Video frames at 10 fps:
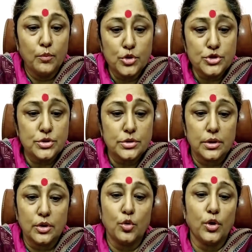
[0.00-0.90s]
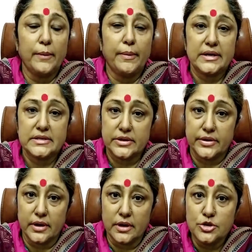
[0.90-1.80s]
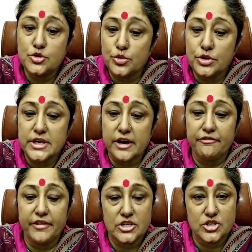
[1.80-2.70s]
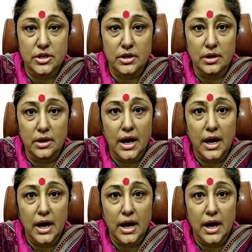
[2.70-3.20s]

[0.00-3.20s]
Most cocci bacteria do not have flagella